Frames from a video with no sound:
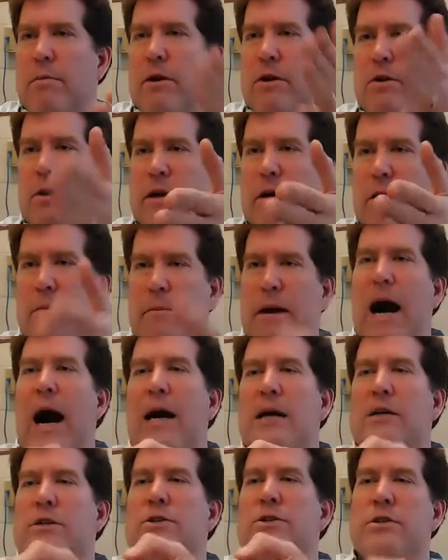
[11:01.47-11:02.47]
building a
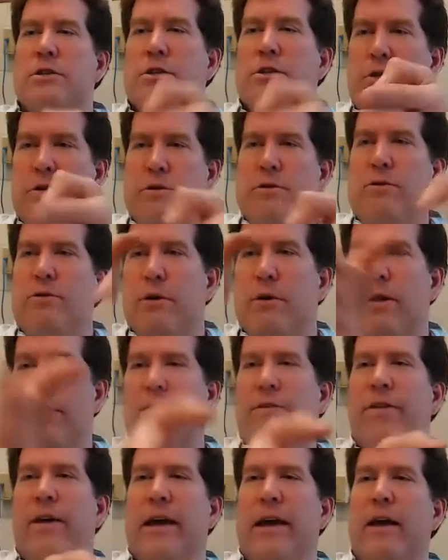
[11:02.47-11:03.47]
box to do a
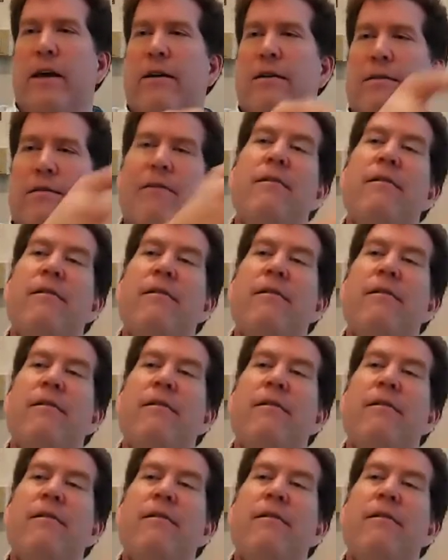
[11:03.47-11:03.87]
thing,